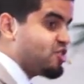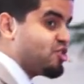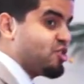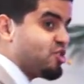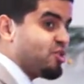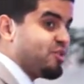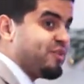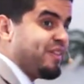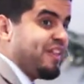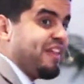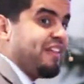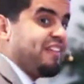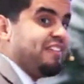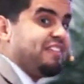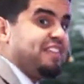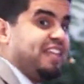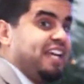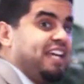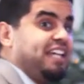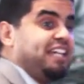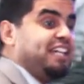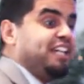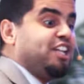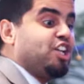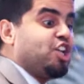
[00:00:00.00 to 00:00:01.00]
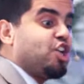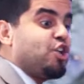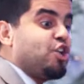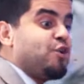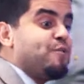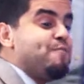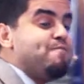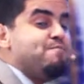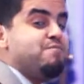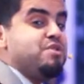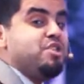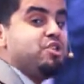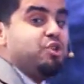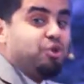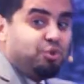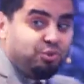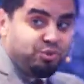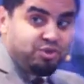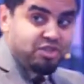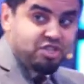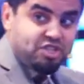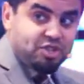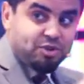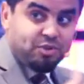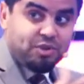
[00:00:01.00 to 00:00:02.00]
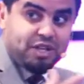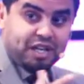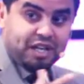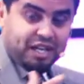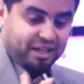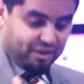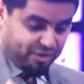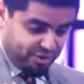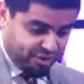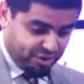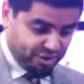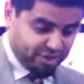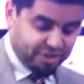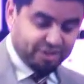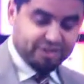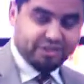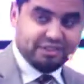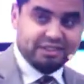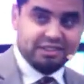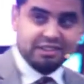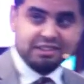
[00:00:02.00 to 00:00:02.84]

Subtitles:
so that they could commune together.